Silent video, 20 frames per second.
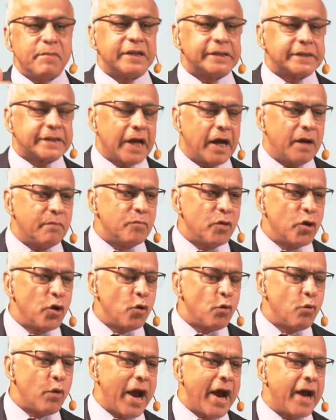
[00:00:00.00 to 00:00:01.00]
come
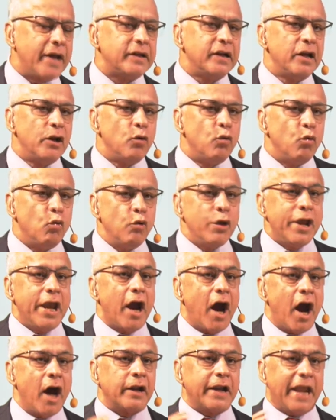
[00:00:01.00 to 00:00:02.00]
where we
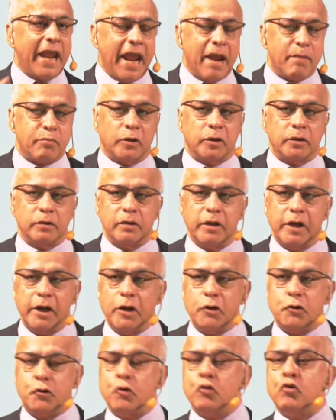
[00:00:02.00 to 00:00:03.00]
are able
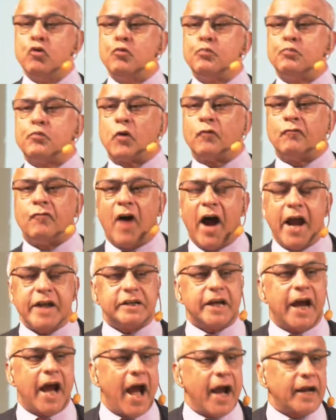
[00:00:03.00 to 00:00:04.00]
to provide
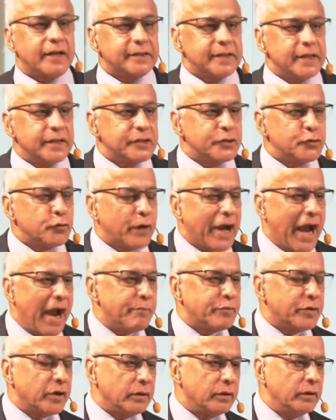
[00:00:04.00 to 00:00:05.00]
access to
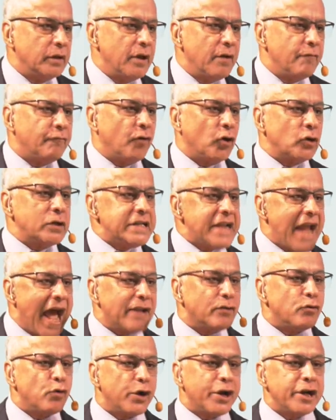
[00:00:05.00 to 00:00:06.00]
capital for
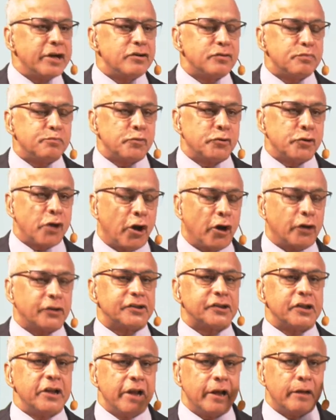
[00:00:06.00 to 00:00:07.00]
nano entrepreneurs,